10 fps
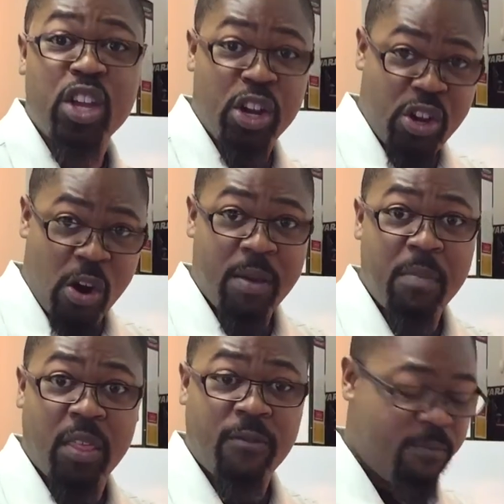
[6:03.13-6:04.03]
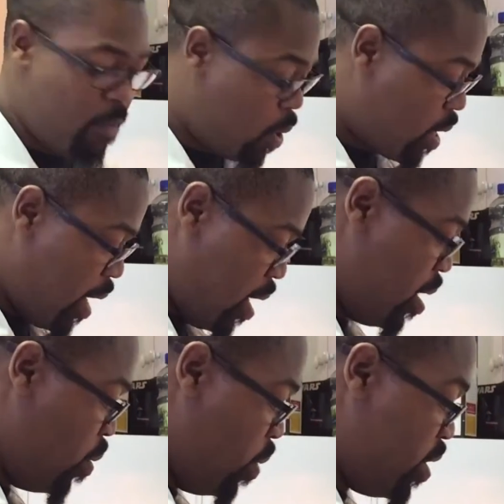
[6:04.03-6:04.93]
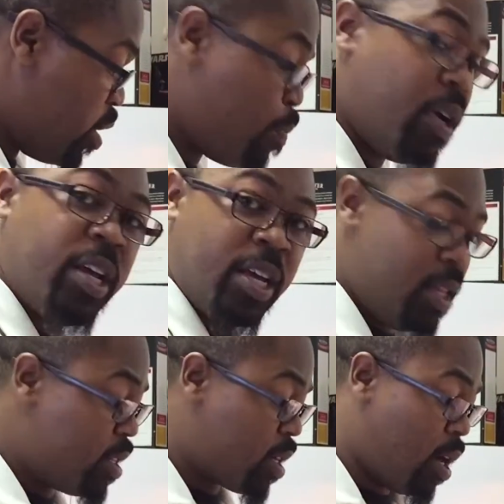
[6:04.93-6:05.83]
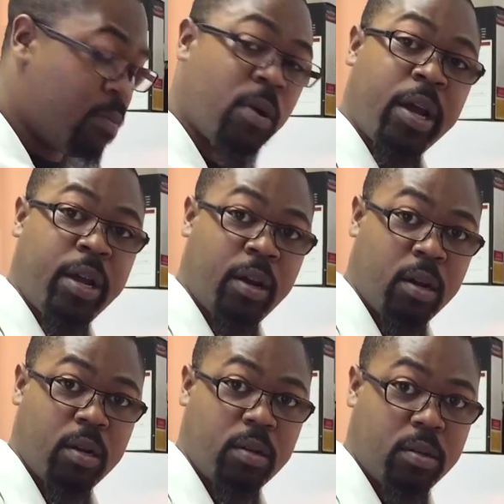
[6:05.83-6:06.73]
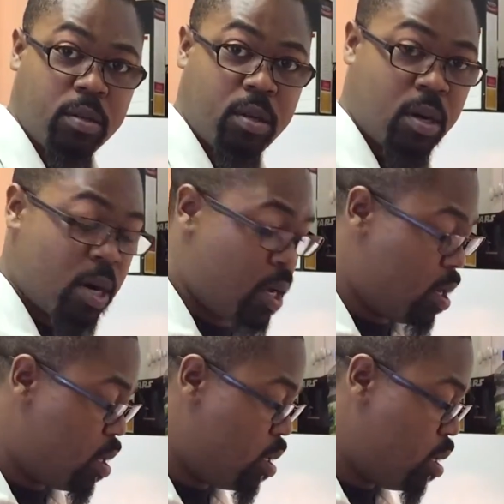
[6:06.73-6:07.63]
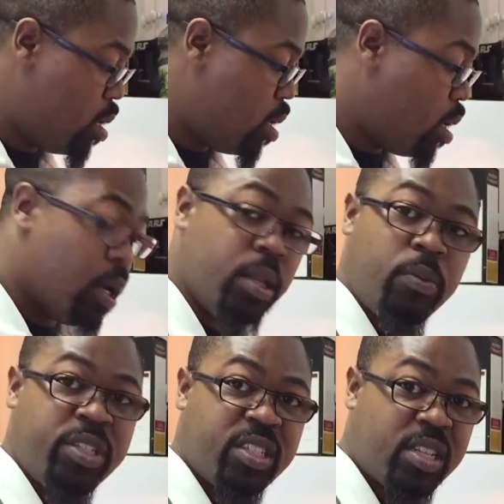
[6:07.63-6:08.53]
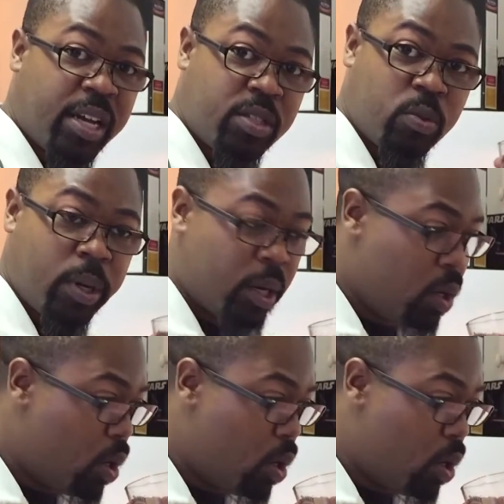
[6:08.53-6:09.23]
You dirty mother. Okay, we just put it in this cup right here, all right, and then we just take a swig.